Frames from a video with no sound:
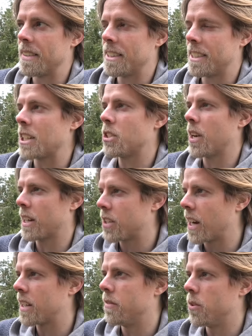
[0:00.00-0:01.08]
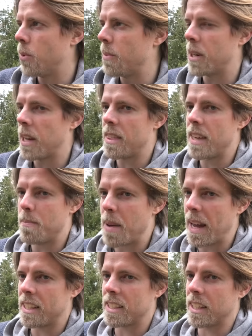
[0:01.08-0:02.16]
sexually attractive to women, and they
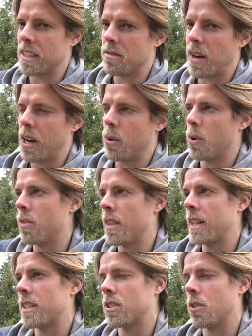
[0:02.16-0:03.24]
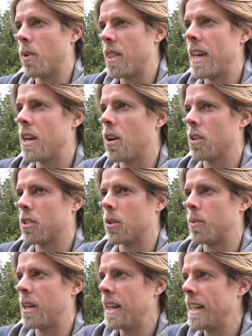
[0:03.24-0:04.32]
base his value on that. So when they call
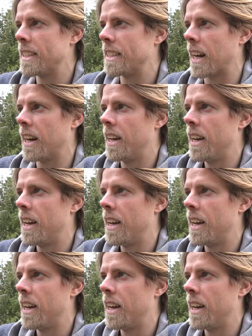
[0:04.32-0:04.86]
someone an incel,